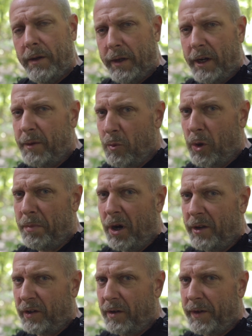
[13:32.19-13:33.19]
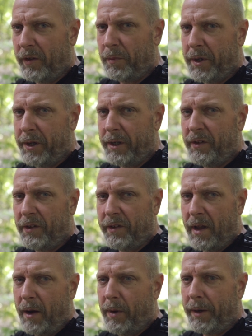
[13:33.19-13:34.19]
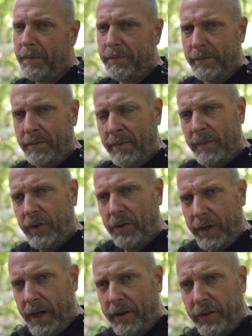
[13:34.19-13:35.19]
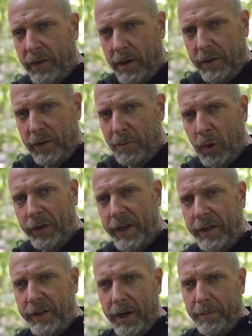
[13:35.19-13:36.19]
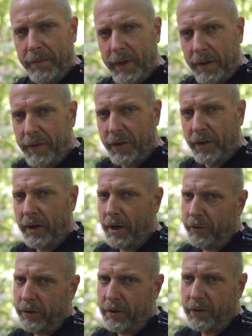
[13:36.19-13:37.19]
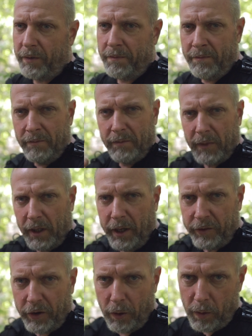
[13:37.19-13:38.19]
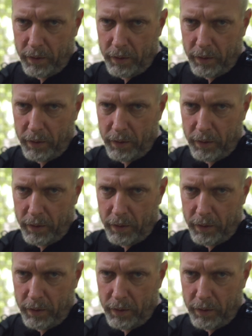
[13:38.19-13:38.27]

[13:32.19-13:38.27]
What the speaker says: getting more positive experiences that way. So yes, to more daytime investigations. Let's go.